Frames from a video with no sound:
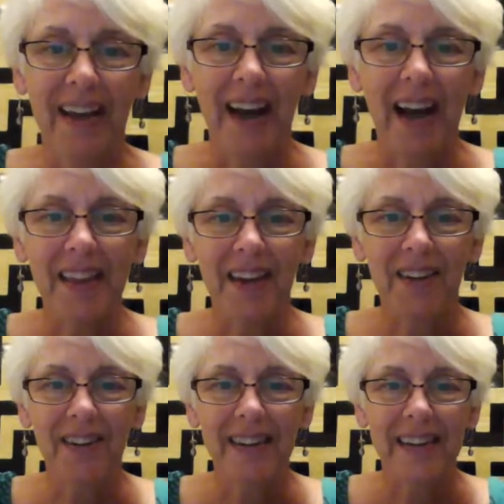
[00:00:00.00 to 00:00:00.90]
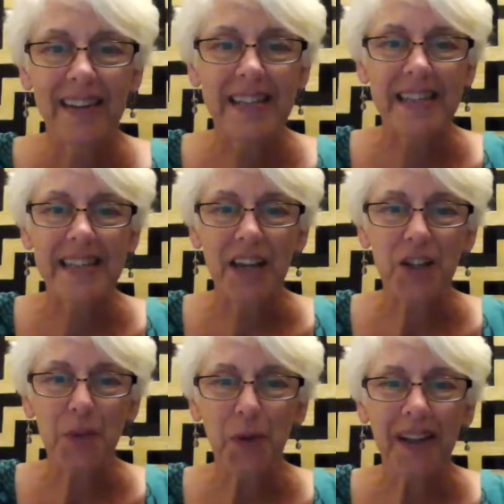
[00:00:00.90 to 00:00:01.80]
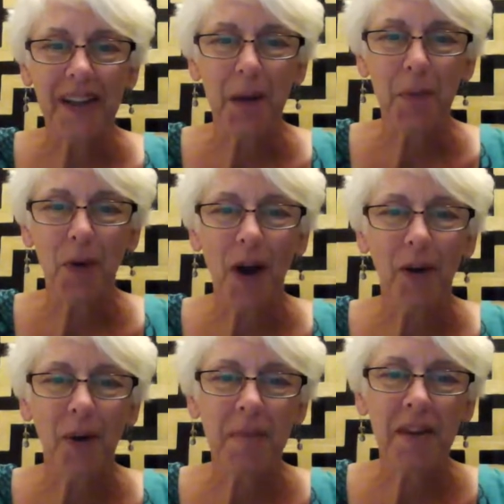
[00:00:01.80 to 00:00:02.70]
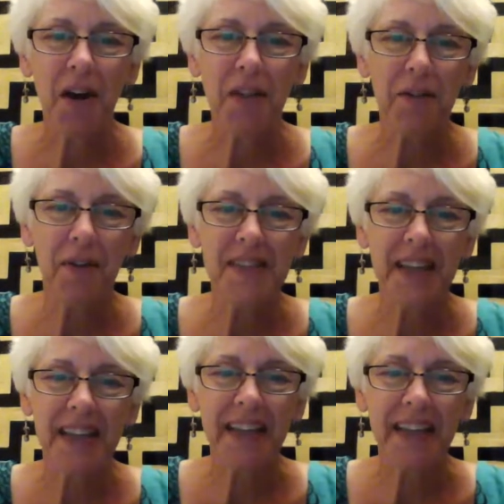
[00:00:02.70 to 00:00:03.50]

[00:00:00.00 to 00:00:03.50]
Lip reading: Hi there, this is Dr. Marie Claire Moreau. I'm the author of Suddenly